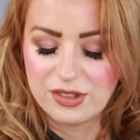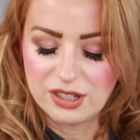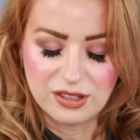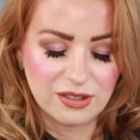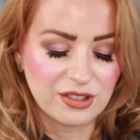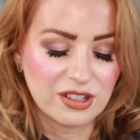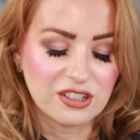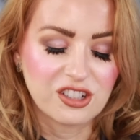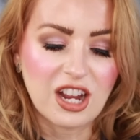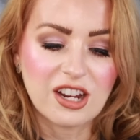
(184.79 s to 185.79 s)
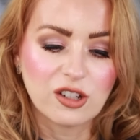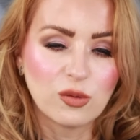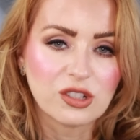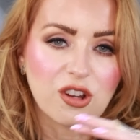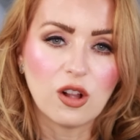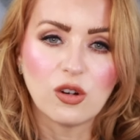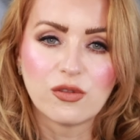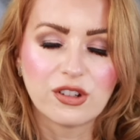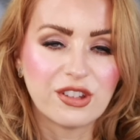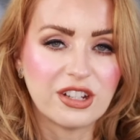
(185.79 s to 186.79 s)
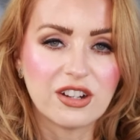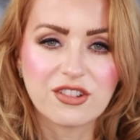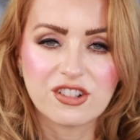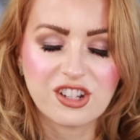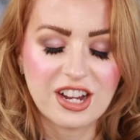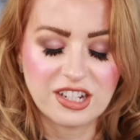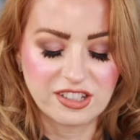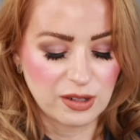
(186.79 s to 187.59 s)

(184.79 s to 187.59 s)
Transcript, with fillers: The the shadow was all over the other shades.